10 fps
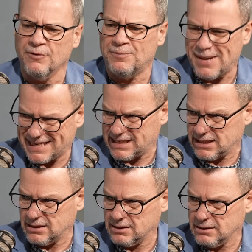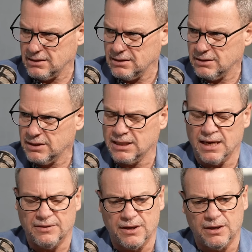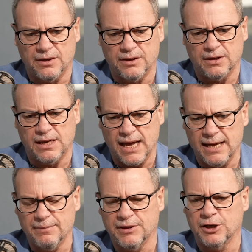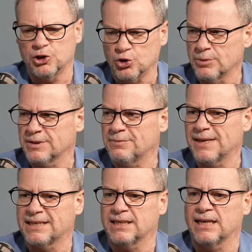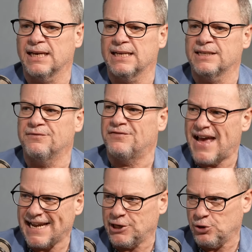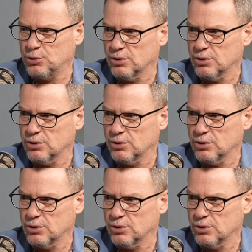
of betting, the game and the enjoyment of betting is value.